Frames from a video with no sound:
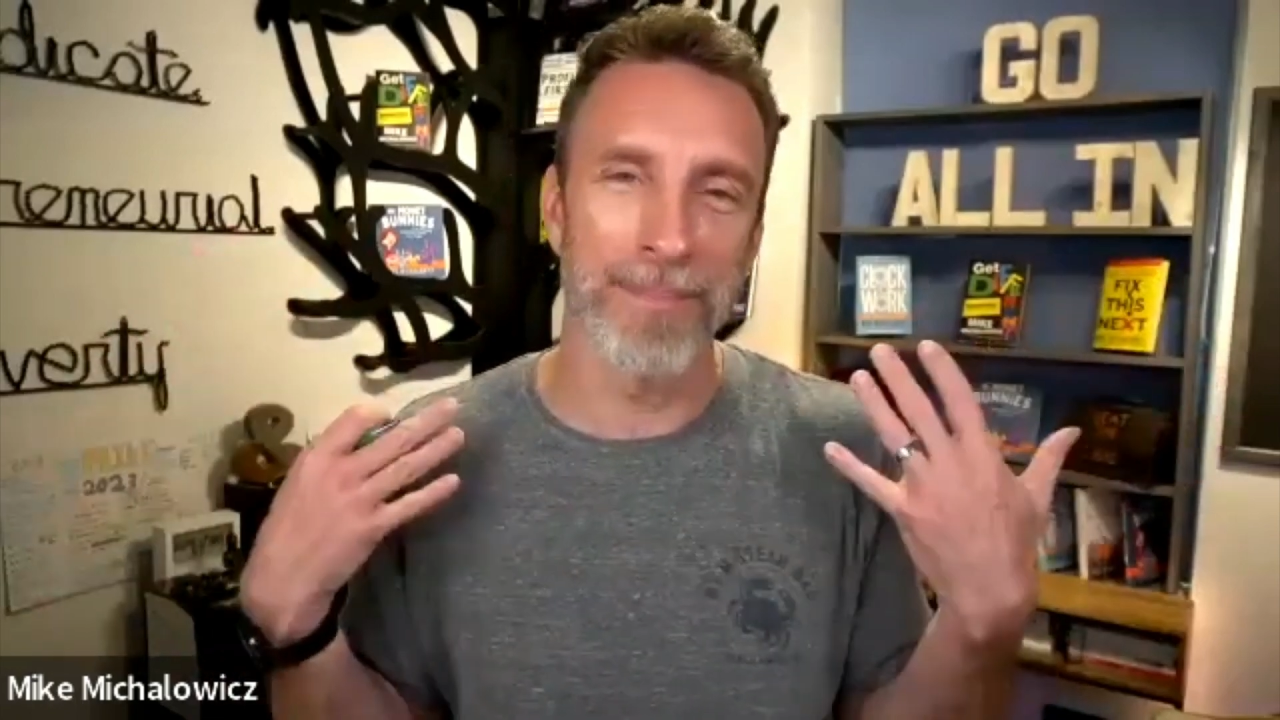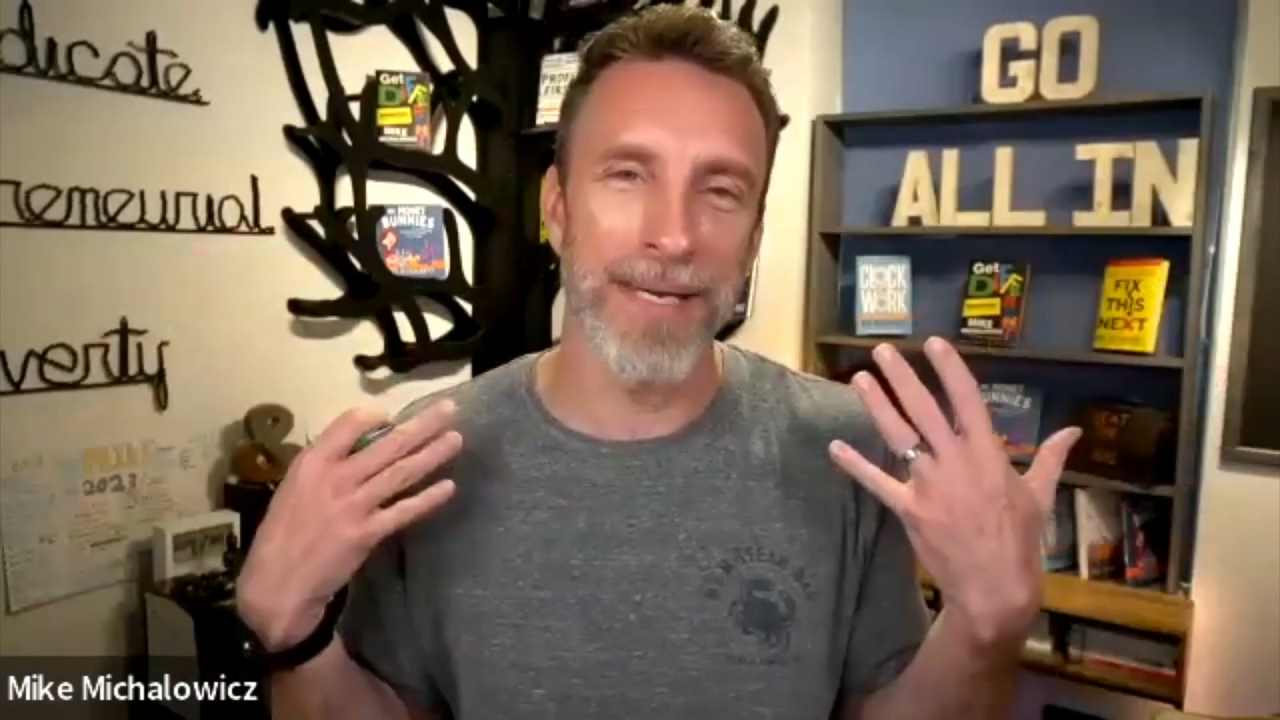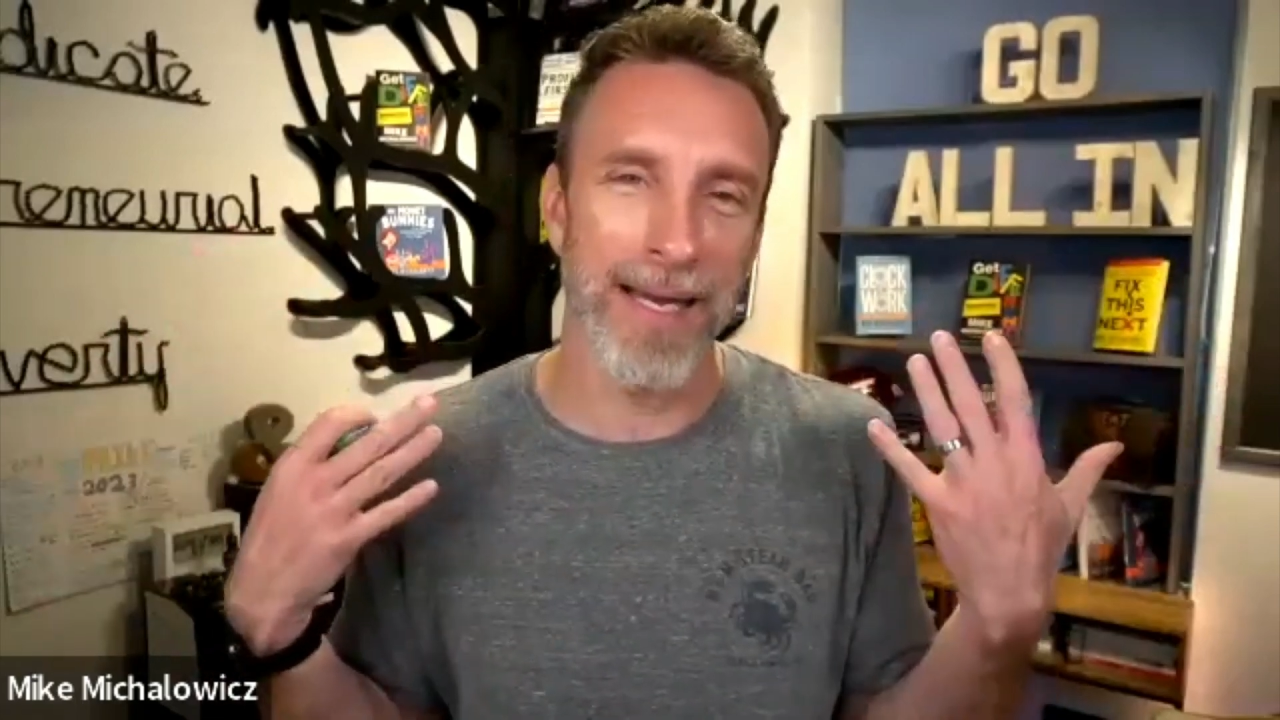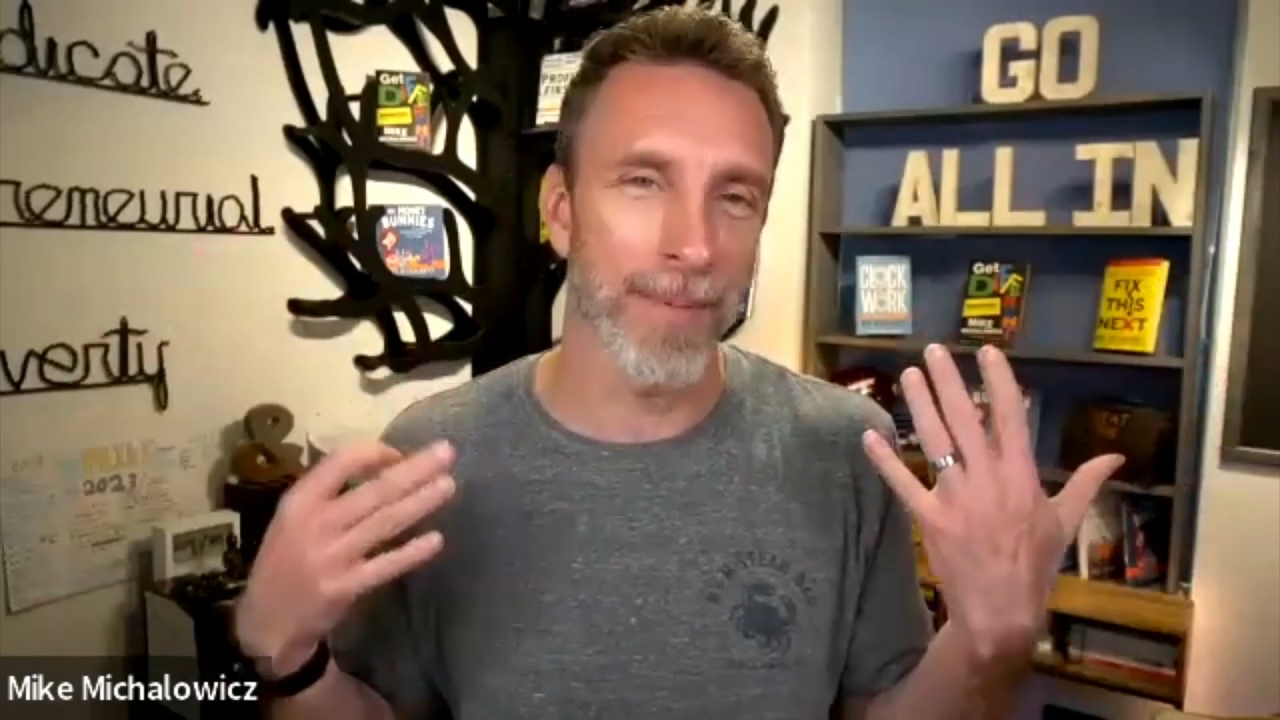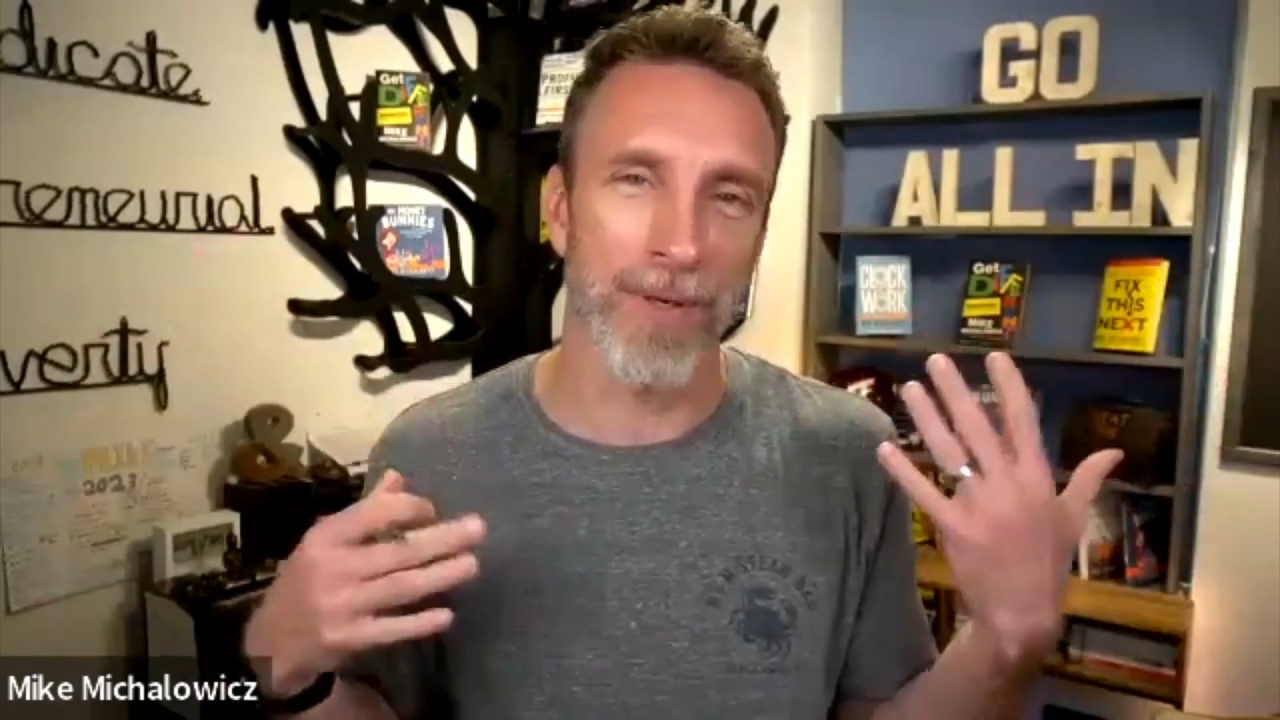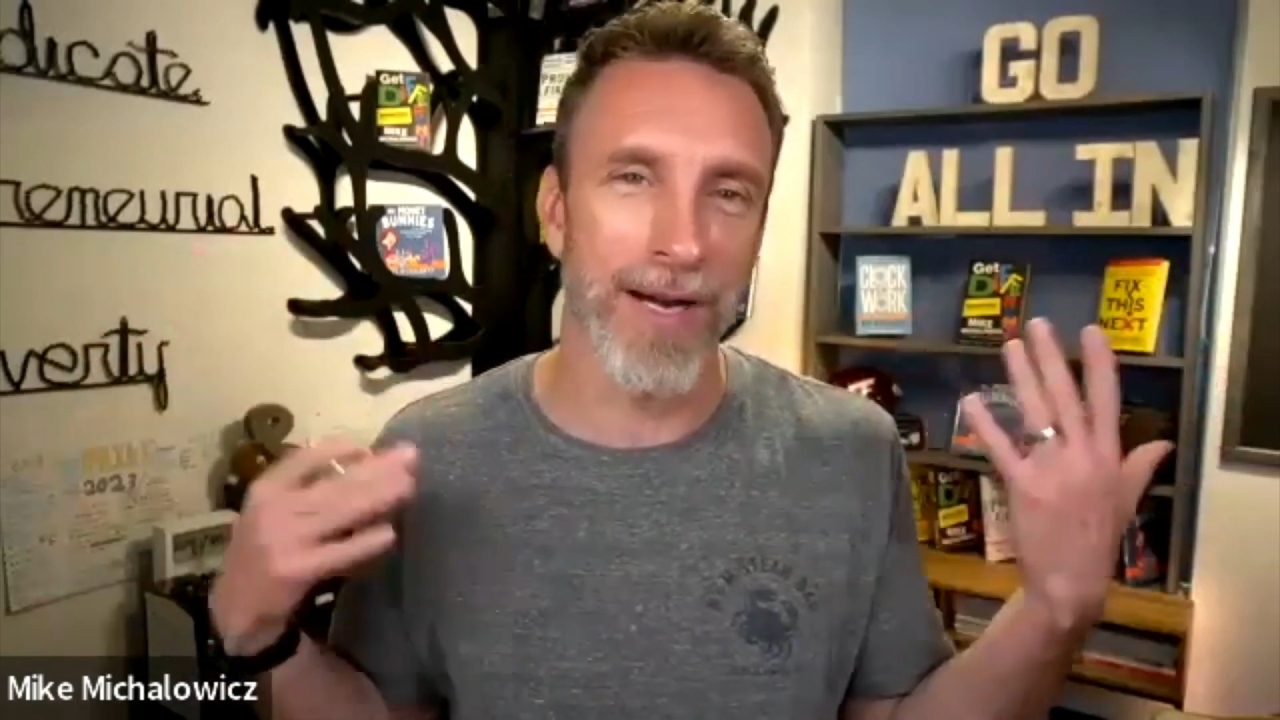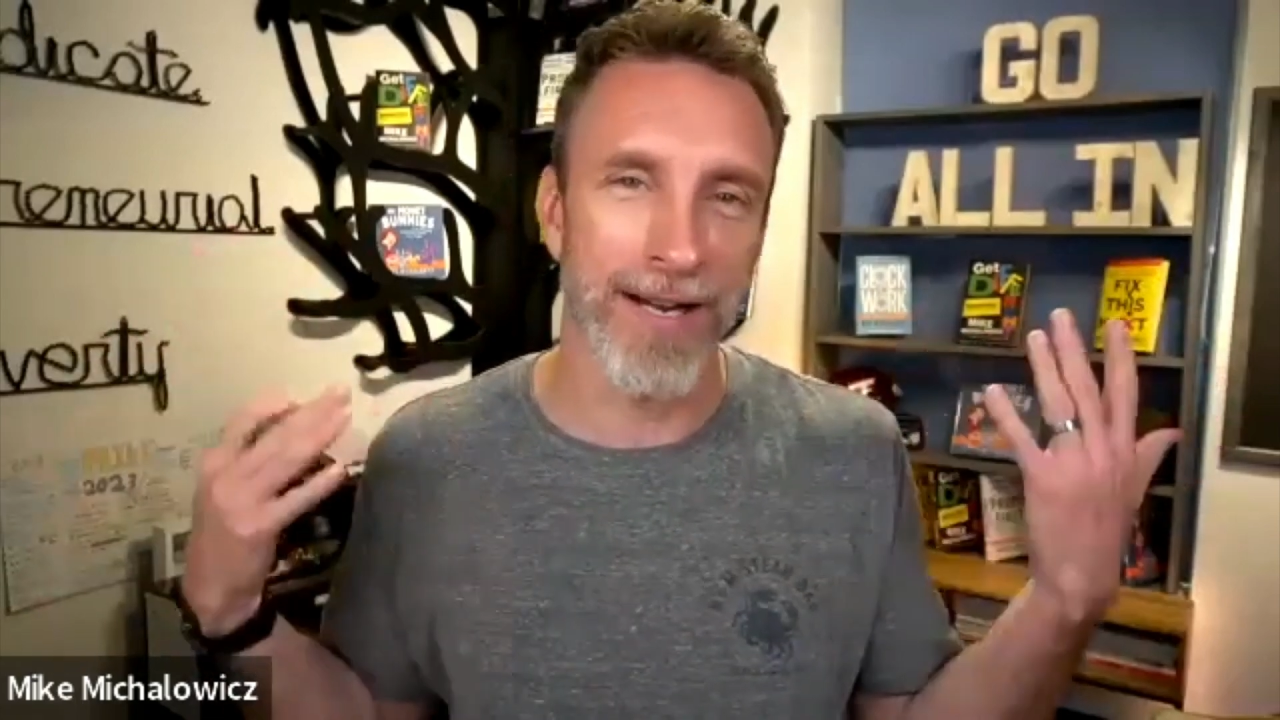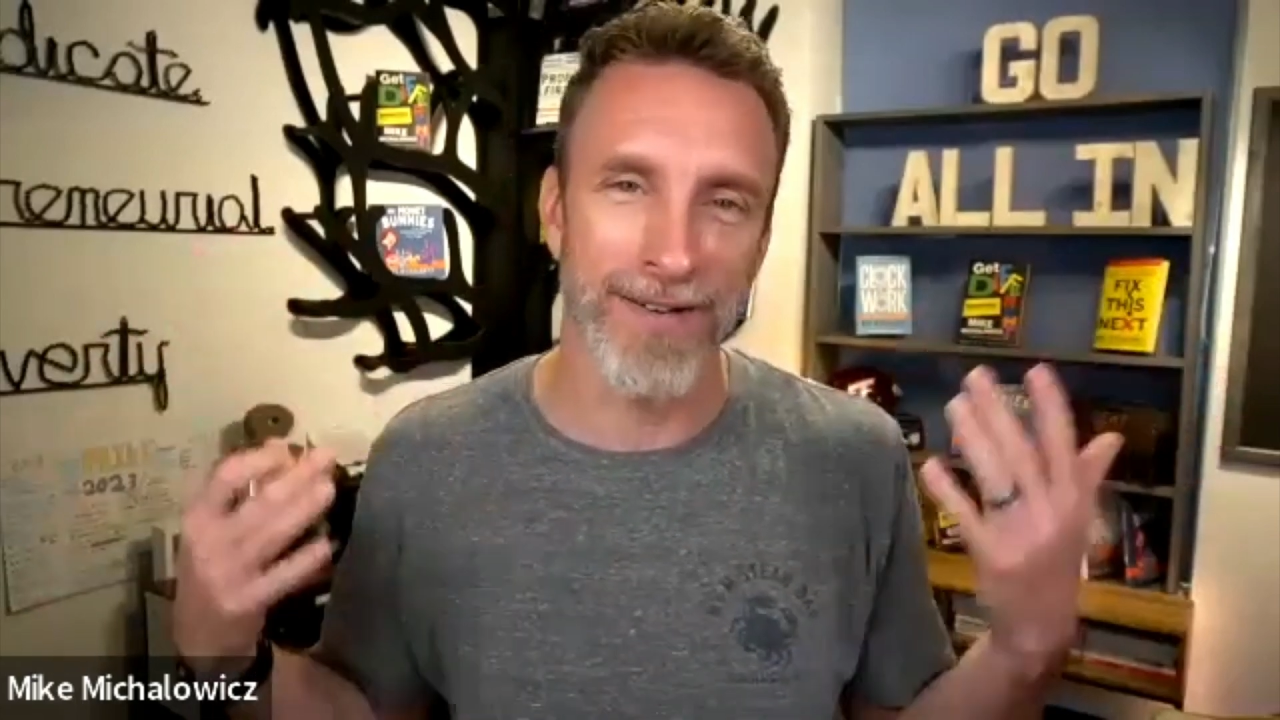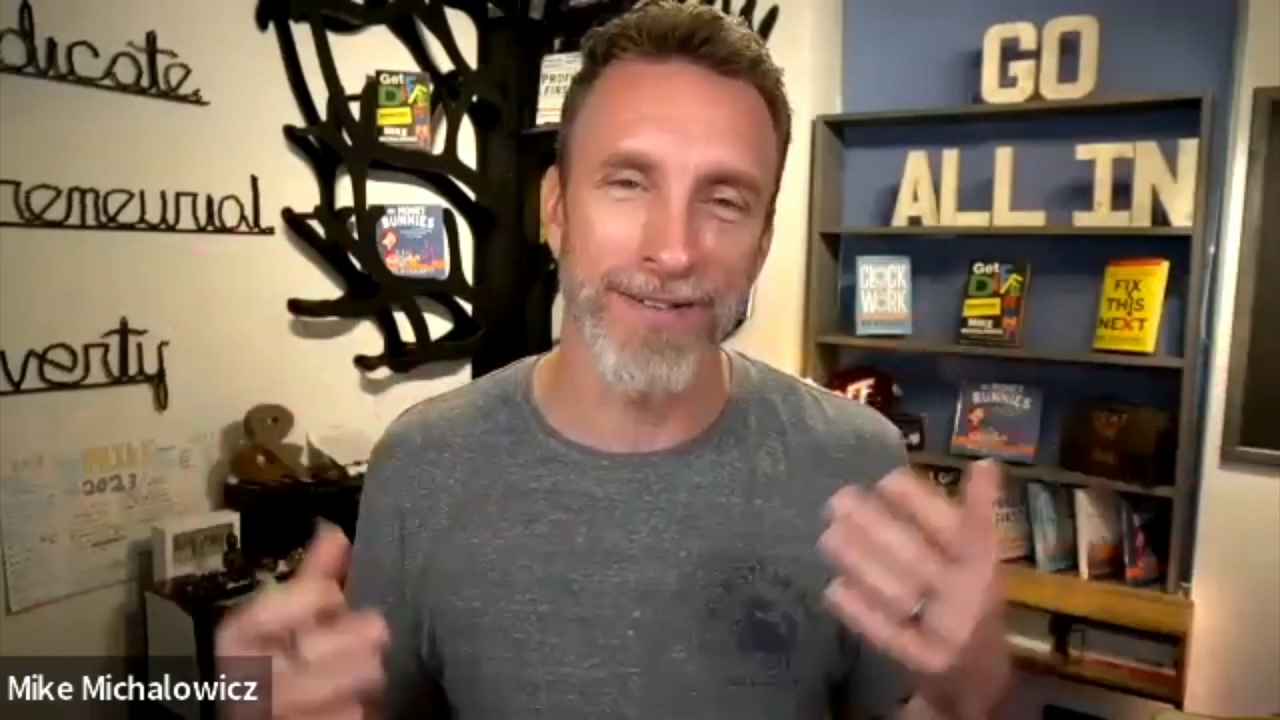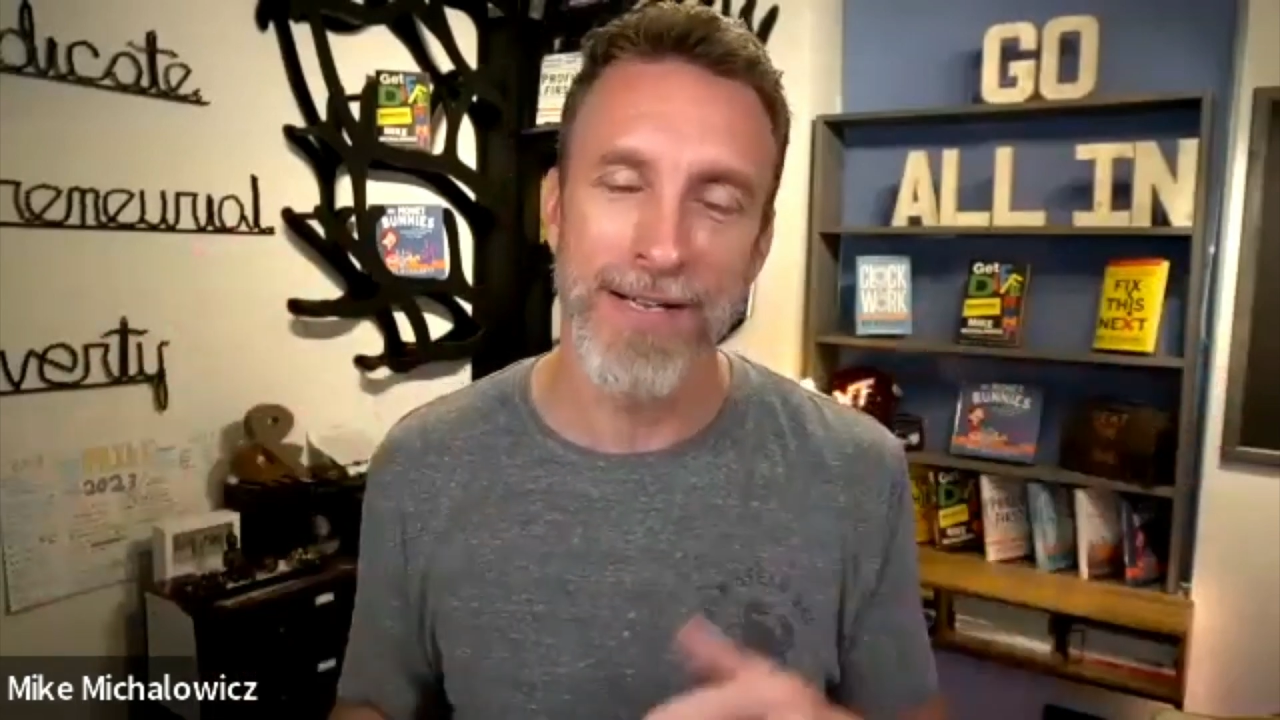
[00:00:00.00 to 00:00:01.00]
being
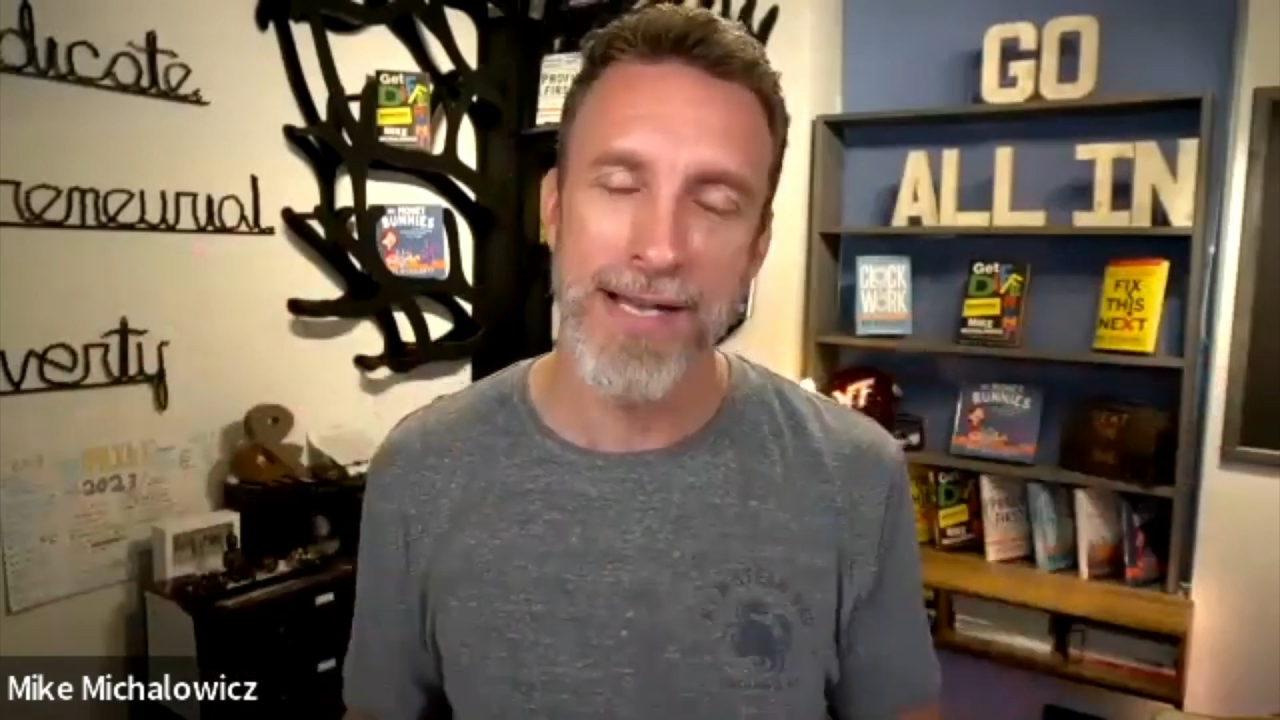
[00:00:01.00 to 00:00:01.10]
hypocritical.